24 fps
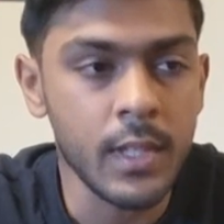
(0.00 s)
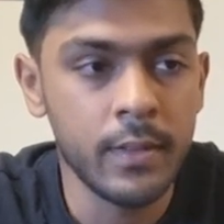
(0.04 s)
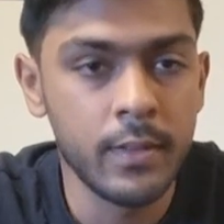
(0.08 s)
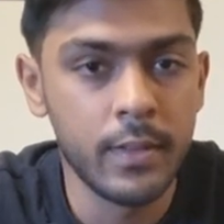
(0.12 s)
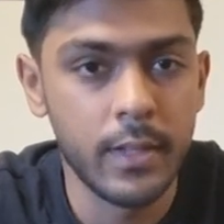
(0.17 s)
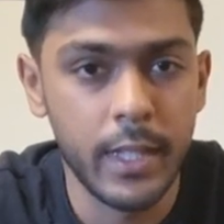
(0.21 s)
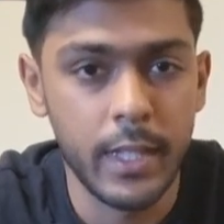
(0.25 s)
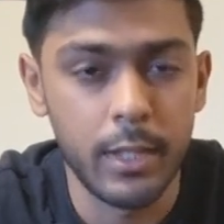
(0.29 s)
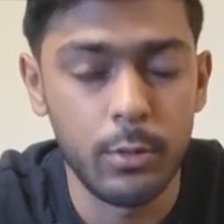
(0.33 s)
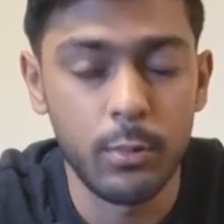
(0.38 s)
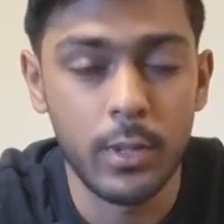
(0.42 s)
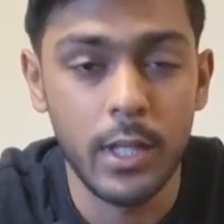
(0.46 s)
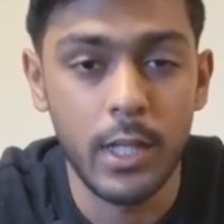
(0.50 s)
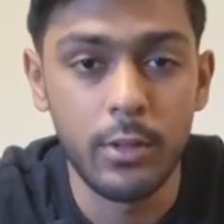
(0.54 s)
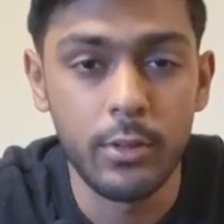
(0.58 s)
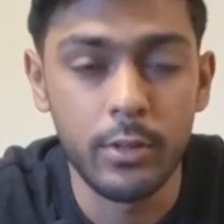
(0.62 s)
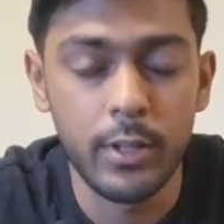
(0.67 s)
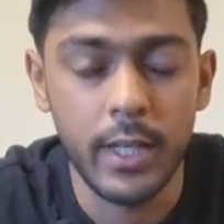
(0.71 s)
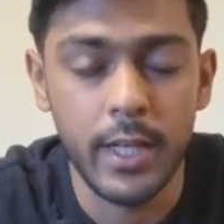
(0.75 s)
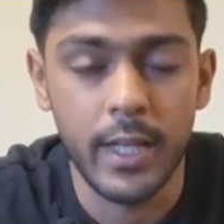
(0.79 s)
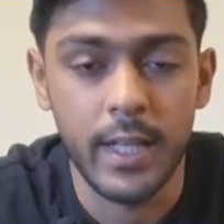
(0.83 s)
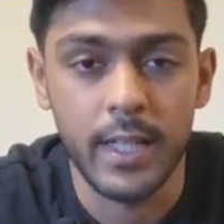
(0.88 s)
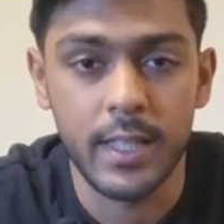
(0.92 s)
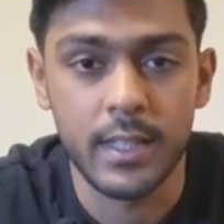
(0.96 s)
Then when I look
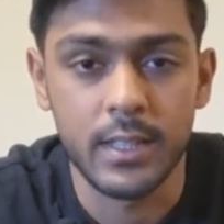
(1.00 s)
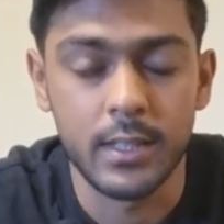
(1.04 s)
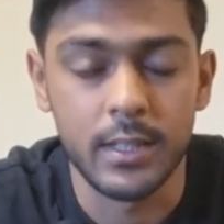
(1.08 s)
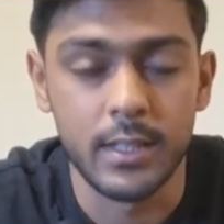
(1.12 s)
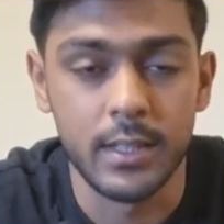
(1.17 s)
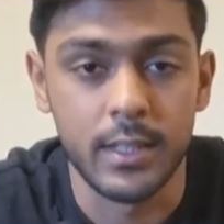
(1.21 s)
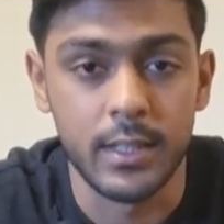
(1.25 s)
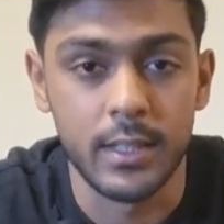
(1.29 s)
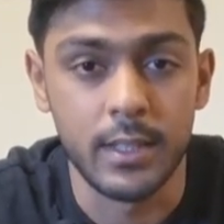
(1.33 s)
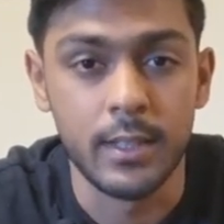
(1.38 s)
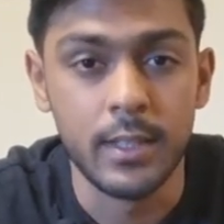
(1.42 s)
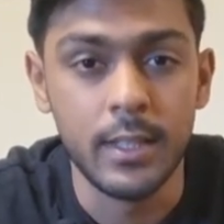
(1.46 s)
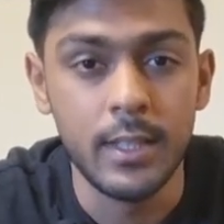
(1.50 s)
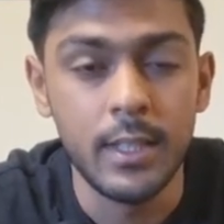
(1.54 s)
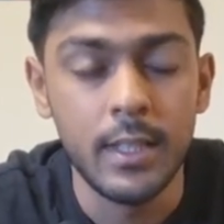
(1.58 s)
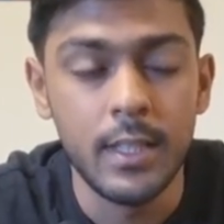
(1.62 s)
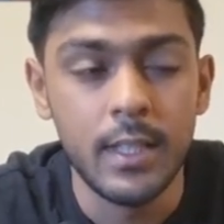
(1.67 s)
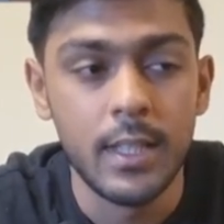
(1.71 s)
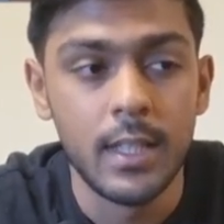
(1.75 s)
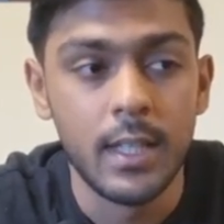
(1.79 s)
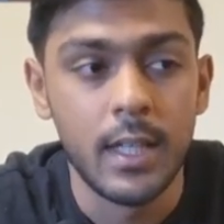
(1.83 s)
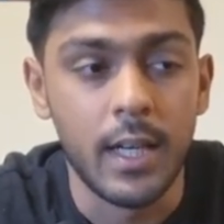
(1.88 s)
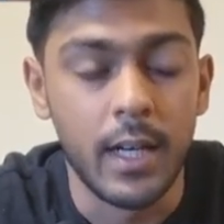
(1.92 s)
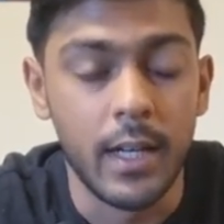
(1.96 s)
at
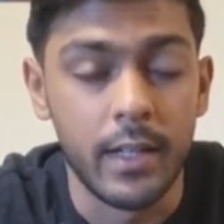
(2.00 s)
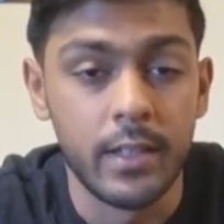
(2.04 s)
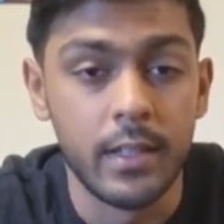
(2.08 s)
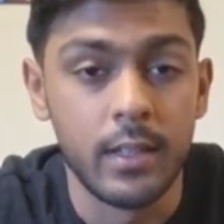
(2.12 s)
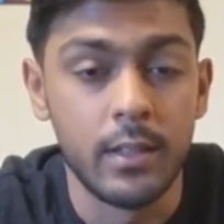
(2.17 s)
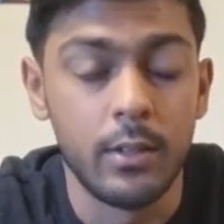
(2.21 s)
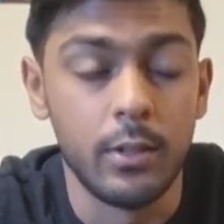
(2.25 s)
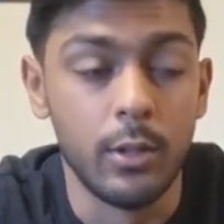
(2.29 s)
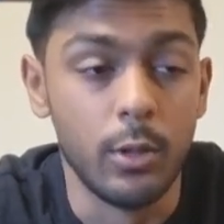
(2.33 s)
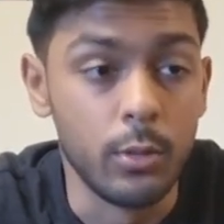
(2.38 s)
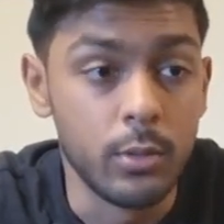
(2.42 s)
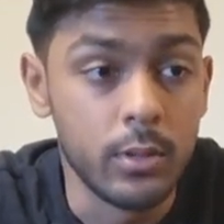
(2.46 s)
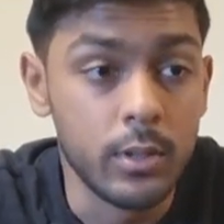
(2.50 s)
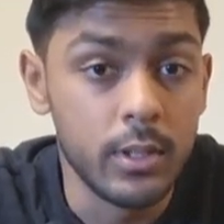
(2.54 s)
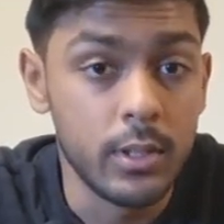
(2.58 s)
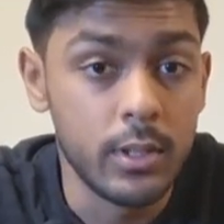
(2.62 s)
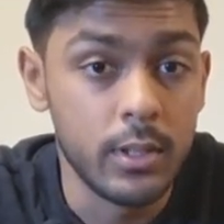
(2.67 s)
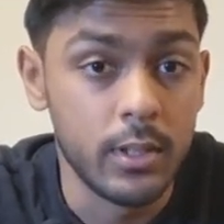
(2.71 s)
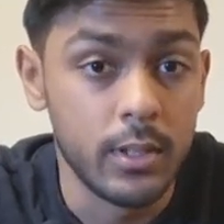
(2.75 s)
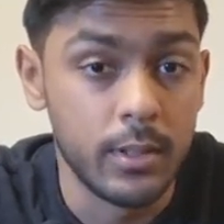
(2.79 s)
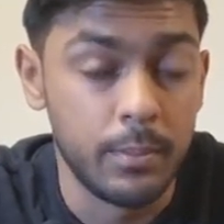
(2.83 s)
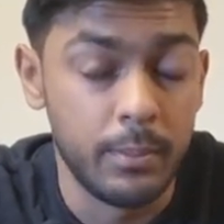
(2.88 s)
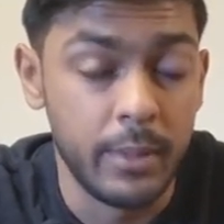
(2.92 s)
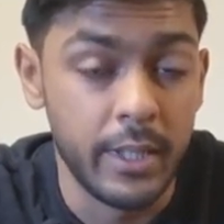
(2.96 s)
other
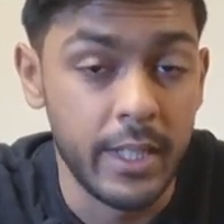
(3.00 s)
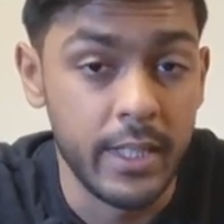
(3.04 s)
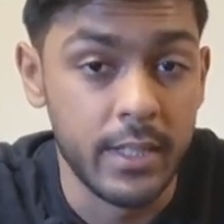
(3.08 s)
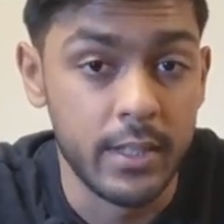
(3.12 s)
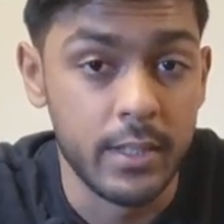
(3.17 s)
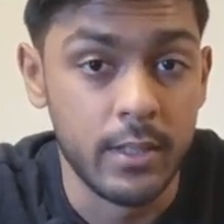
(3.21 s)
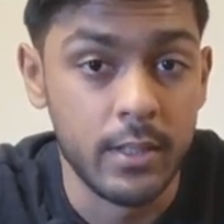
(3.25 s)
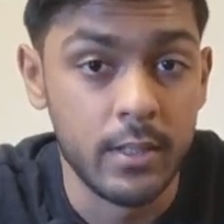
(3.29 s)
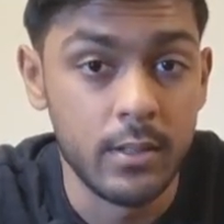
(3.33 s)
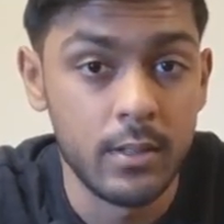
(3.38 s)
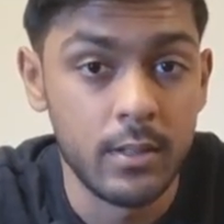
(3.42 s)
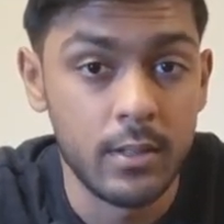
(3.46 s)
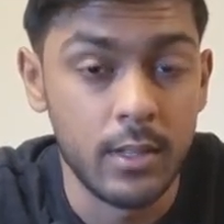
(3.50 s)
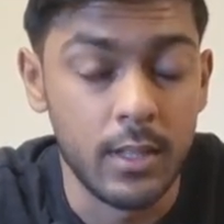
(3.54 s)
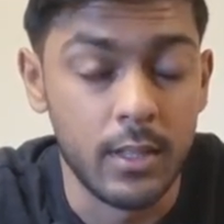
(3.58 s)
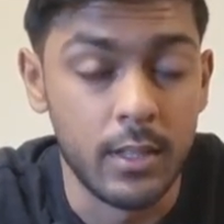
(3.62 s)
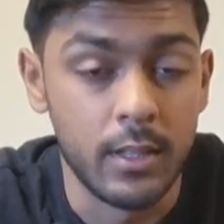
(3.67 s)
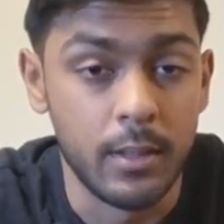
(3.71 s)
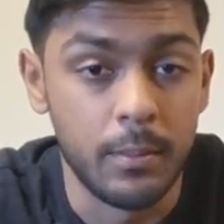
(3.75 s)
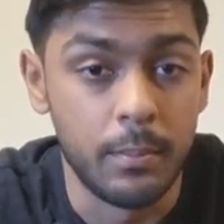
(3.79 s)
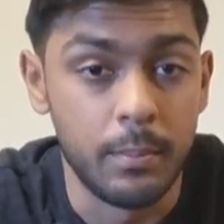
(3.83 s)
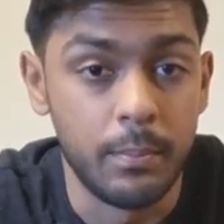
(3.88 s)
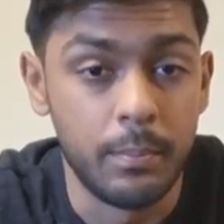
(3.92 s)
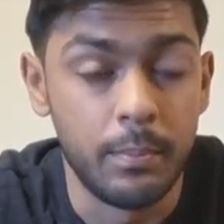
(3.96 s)
local places,
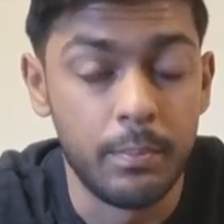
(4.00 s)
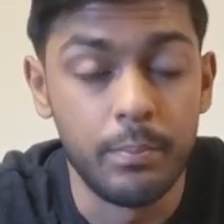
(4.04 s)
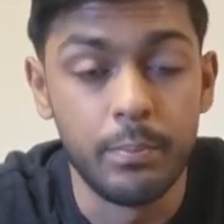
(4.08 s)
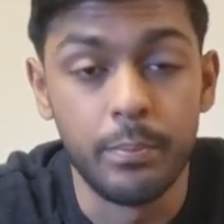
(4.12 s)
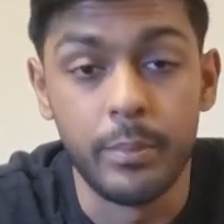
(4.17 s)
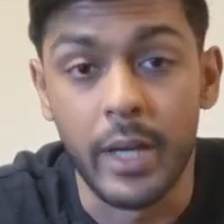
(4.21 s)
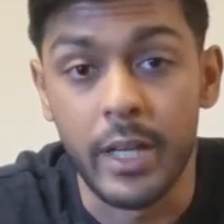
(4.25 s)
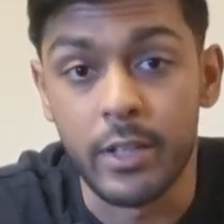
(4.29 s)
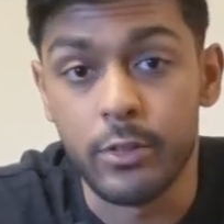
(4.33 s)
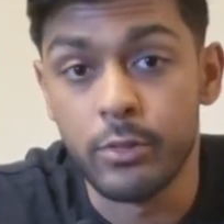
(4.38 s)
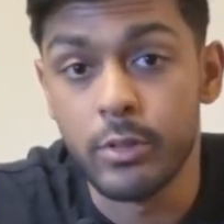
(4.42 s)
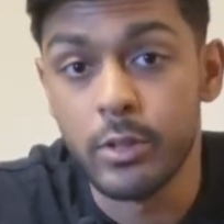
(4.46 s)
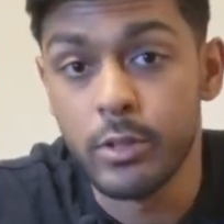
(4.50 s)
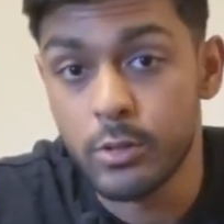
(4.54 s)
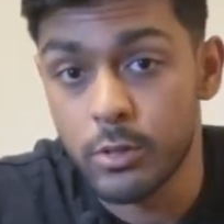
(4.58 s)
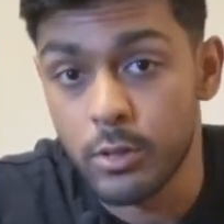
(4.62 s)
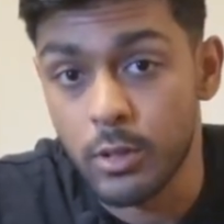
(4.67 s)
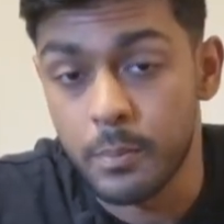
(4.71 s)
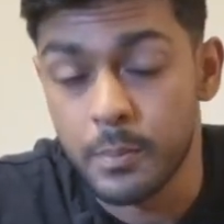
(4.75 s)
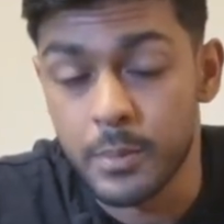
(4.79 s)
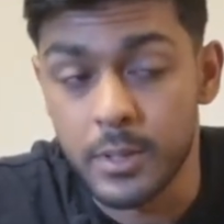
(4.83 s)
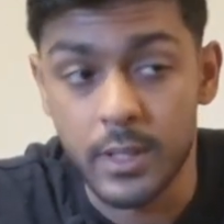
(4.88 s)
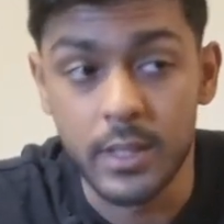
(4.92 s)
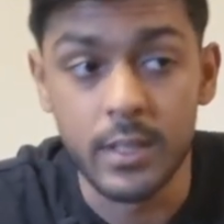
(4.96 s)
battery
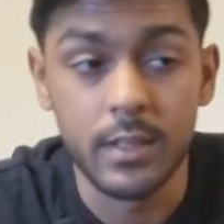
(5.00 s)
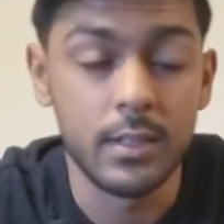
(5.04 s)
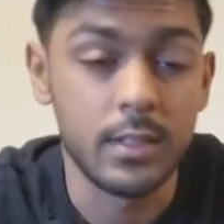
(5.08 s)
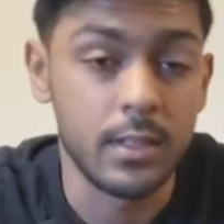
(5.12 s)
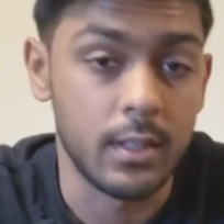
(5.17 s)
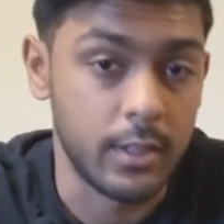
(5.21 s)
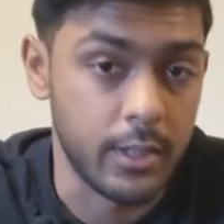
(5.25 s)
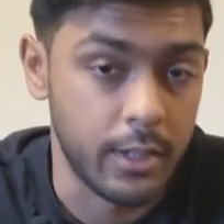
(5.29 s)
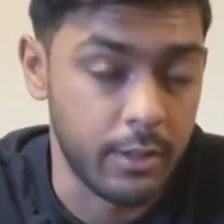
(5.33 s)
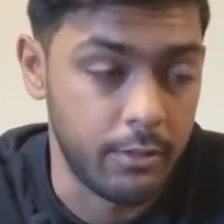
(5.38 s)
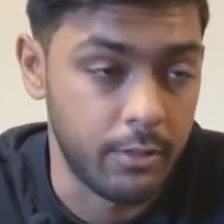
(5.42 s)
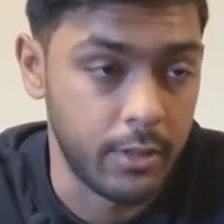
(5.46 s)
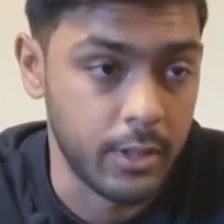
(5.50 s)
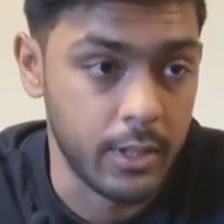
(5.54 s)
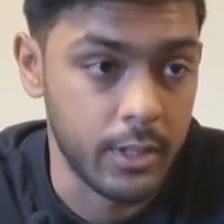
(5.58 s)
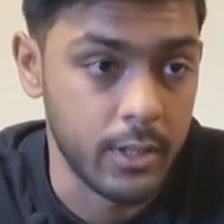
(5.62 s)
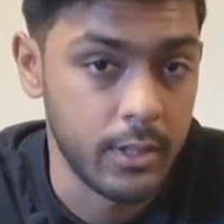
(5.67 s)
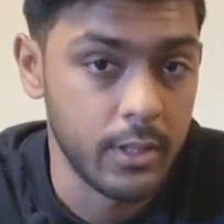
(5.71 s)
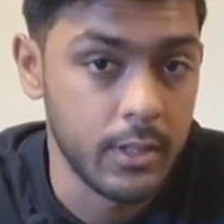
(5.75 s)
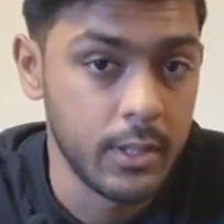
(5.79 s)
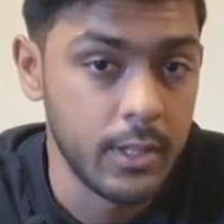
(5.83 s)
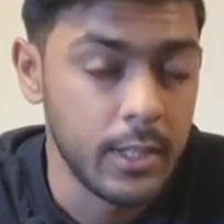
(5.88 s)
shops in South Africa,